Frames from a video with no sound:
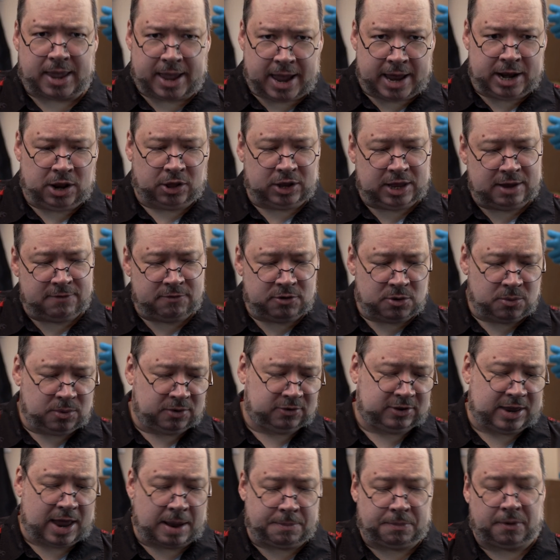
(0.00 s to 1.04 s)
And I'll give you an
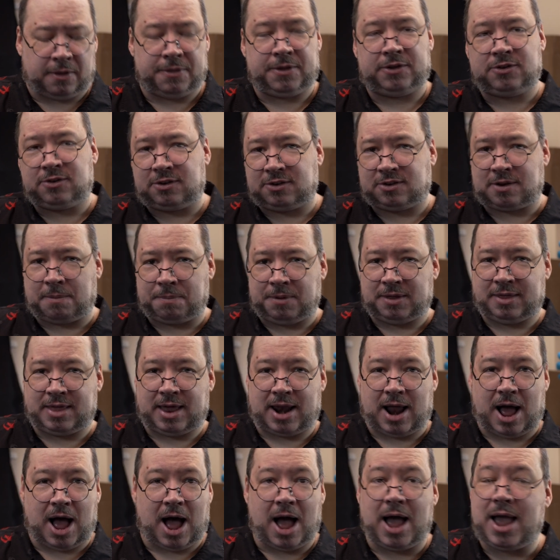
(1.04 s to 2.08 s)
example. And this is something
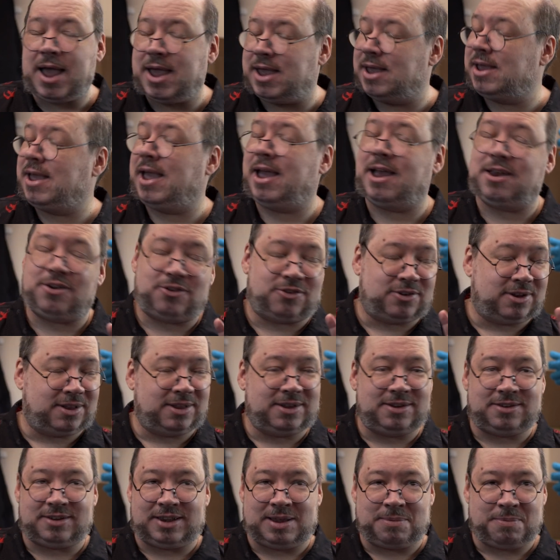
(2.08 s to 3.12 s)
that I
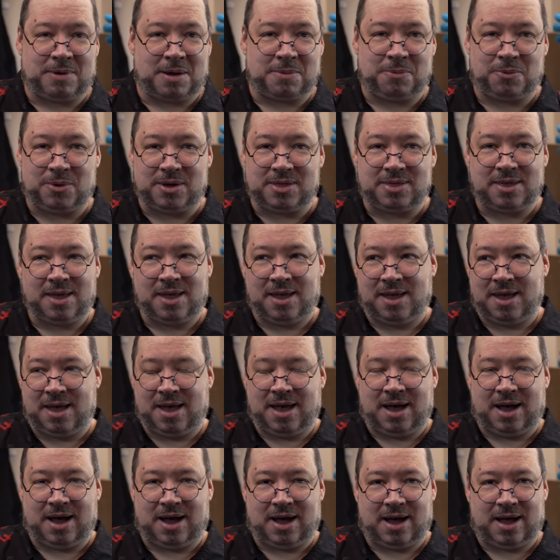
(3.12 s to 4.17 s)
occasionally slip up with.
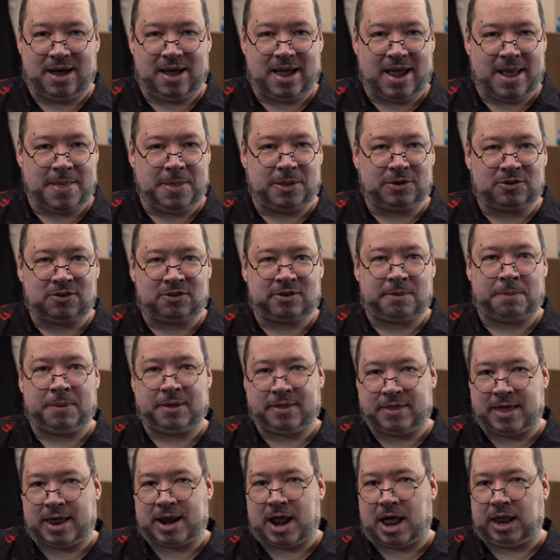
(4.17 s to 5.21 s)
And this is something
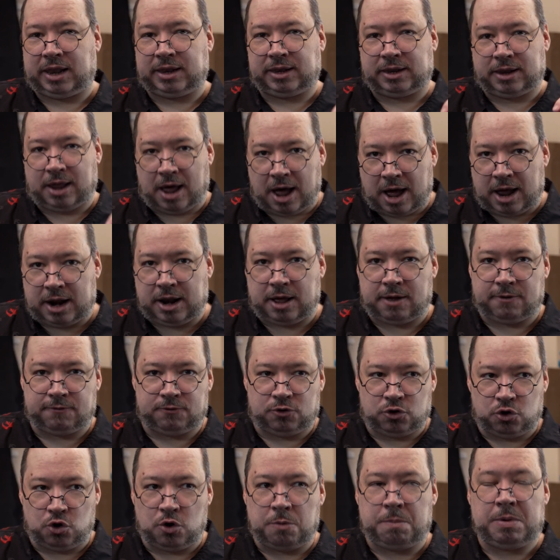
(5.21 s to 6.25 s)
that a lot of
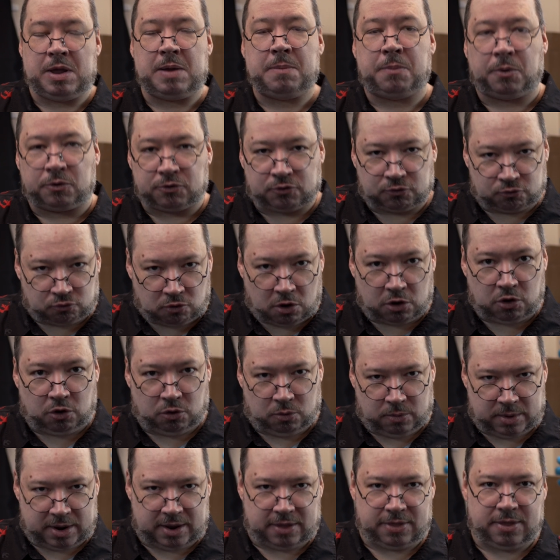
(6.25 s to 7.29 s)
new people
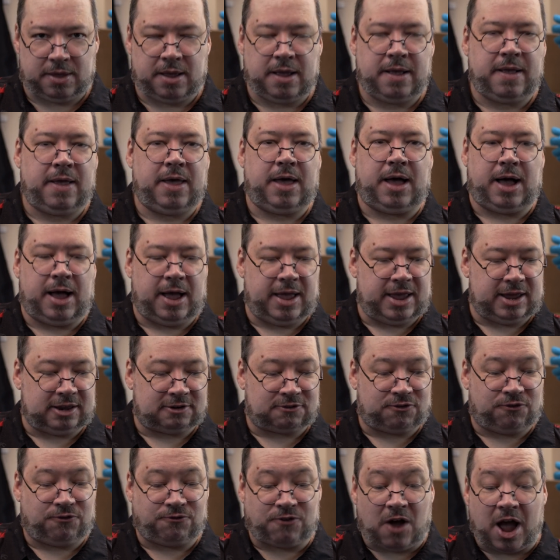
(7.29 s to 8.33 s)
struggle with, is
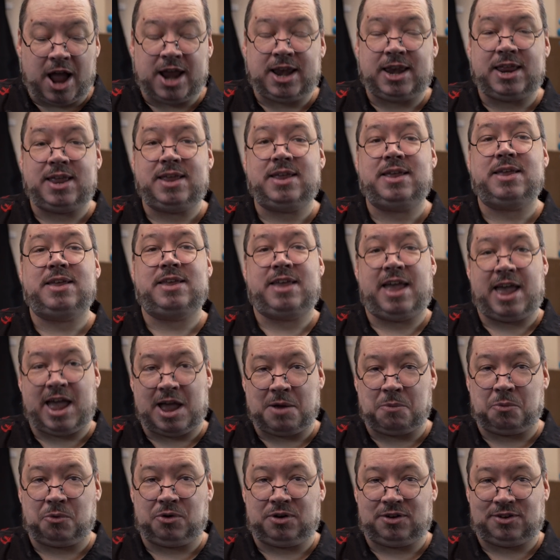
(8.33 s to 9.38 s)
finding
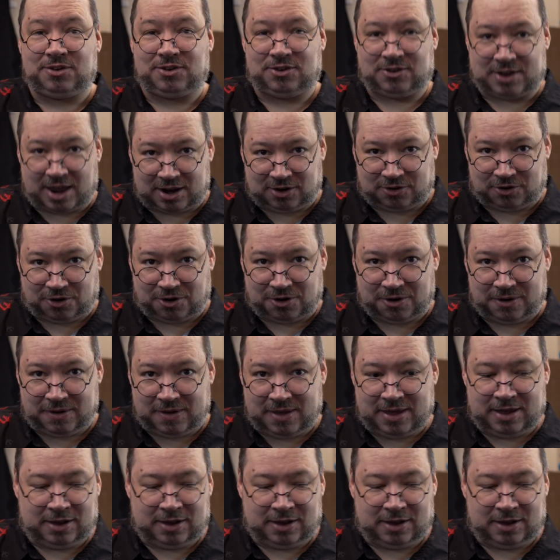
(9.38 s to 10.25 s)
camera center.